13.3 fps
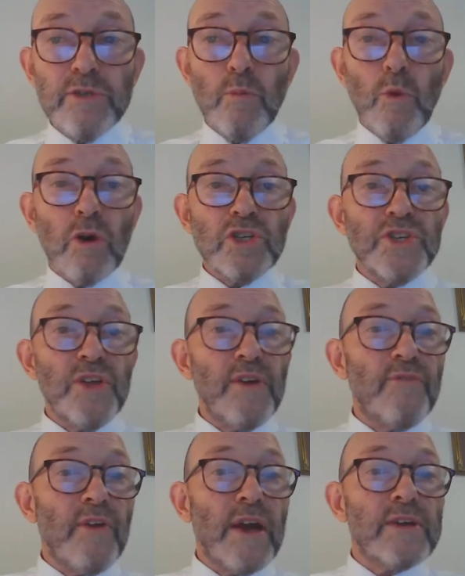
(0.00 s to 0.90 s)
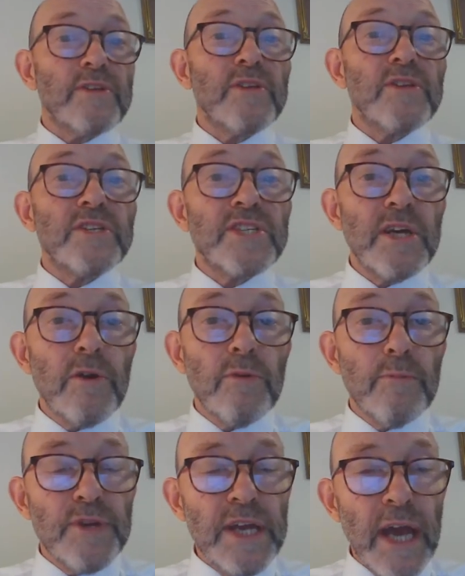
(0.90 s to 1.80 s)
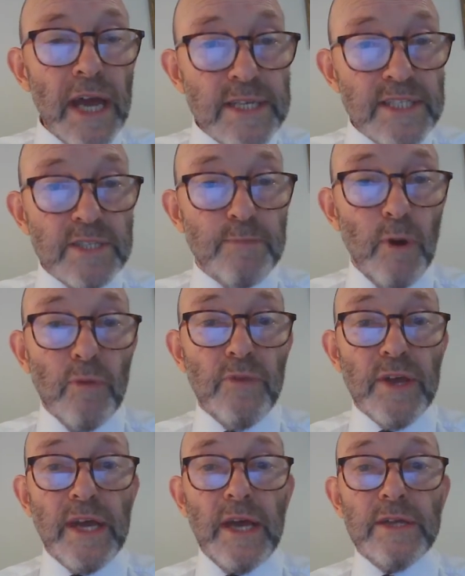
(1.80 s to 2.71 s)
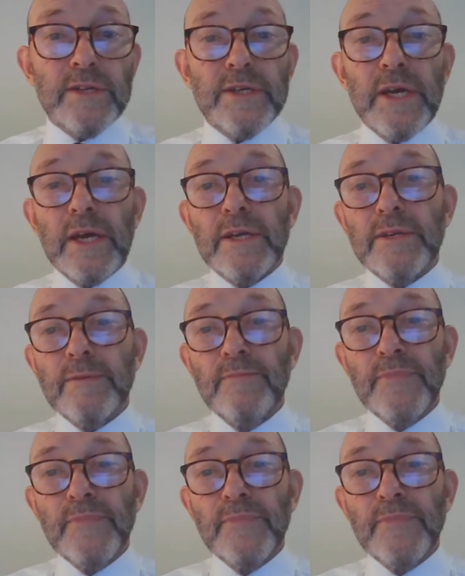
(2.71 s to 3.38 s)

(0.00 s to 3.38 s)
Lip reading: to watch the effect that the ceremony has upon the candidate.